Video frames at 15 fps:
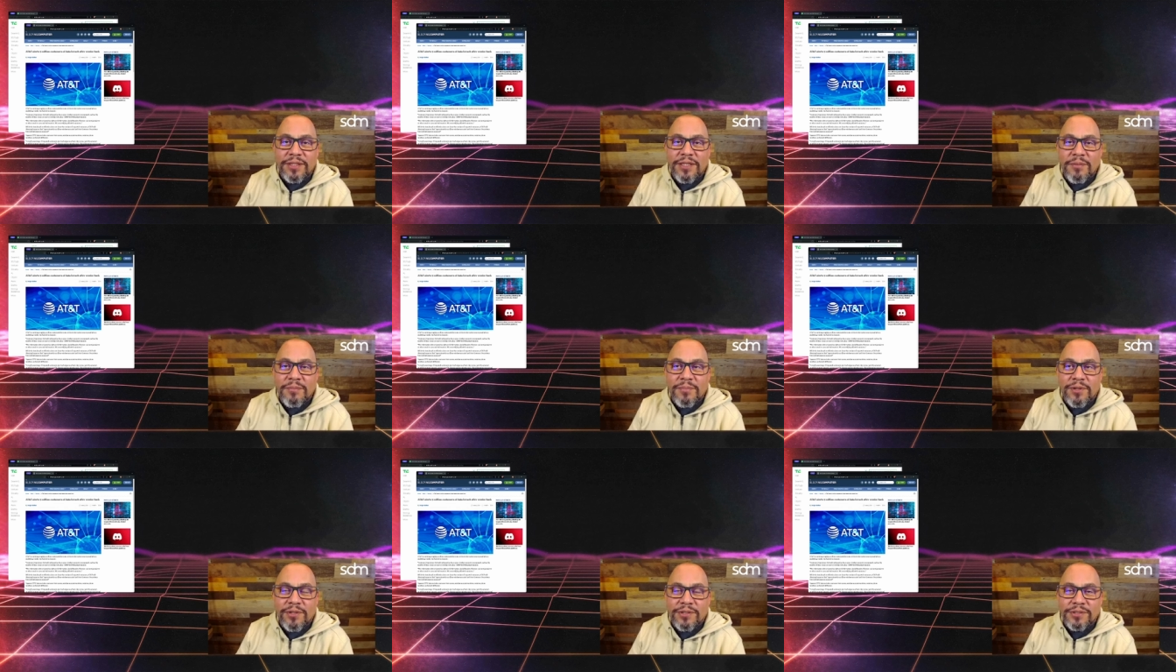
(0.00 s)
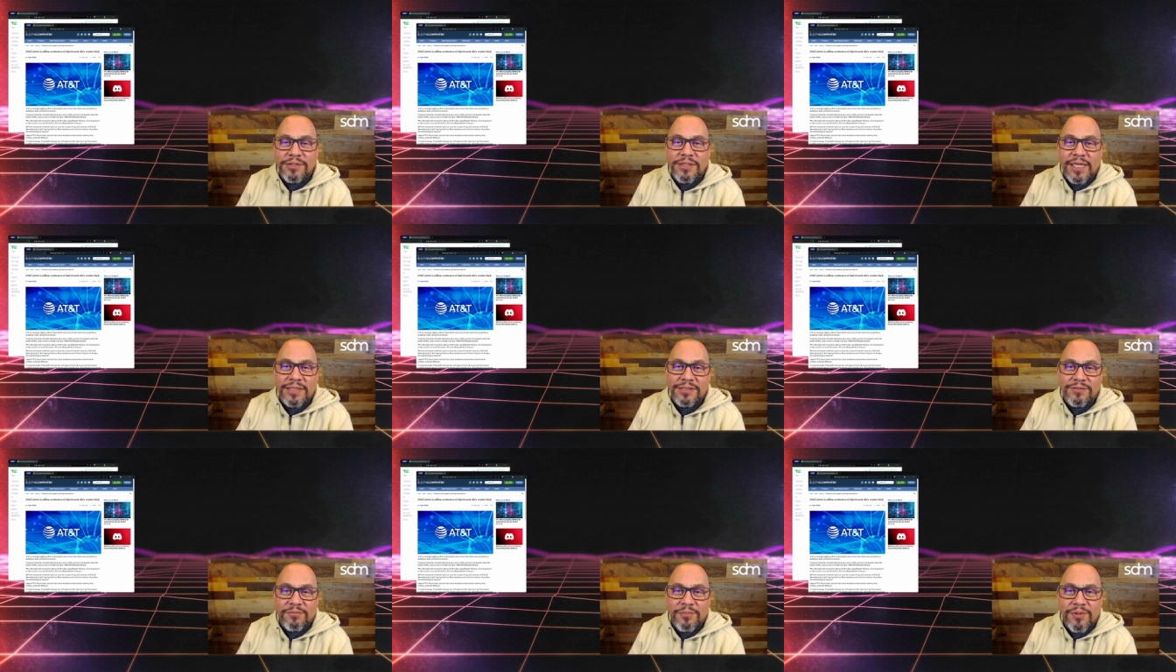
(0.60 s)
numbers,
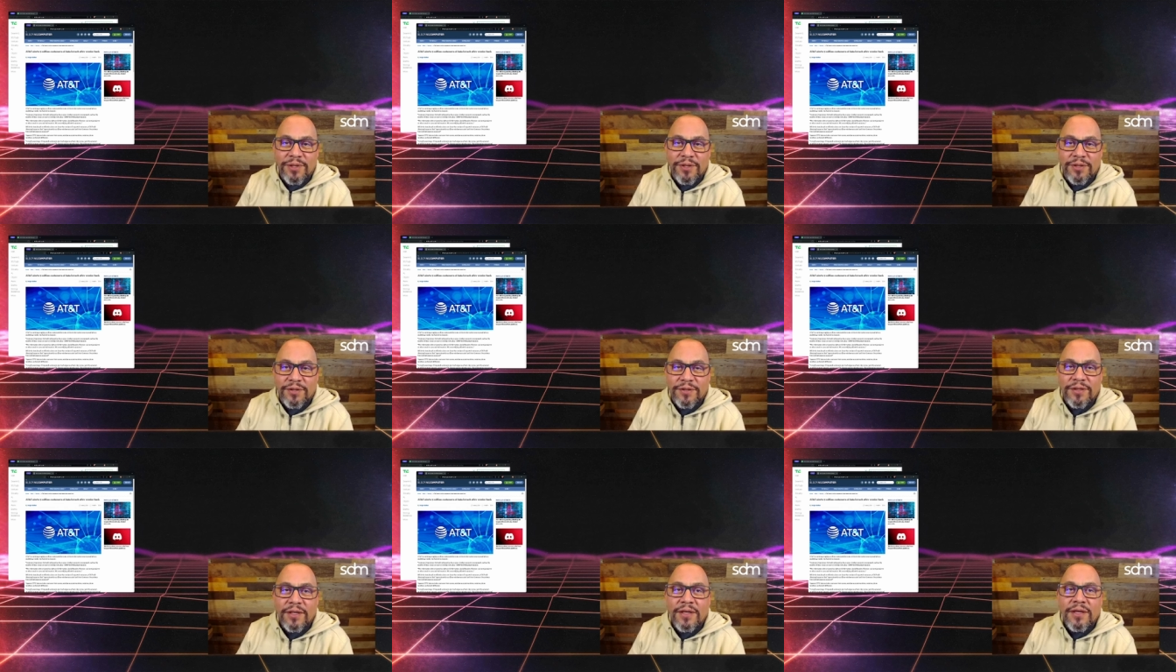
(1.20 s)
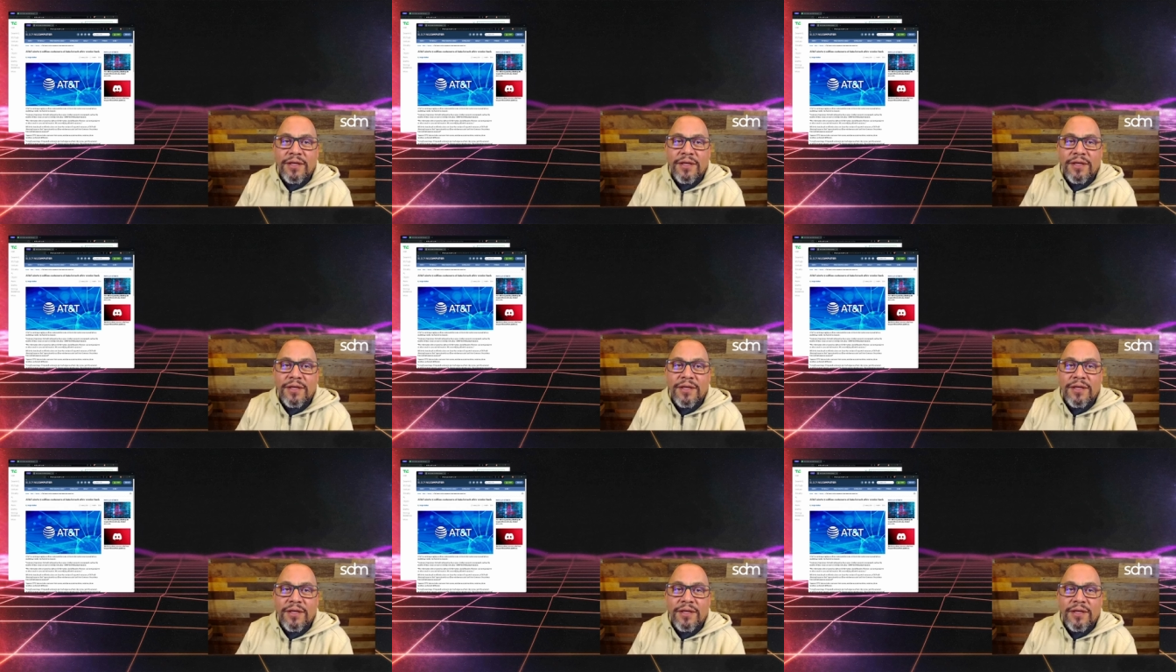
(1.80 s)
dates of birth,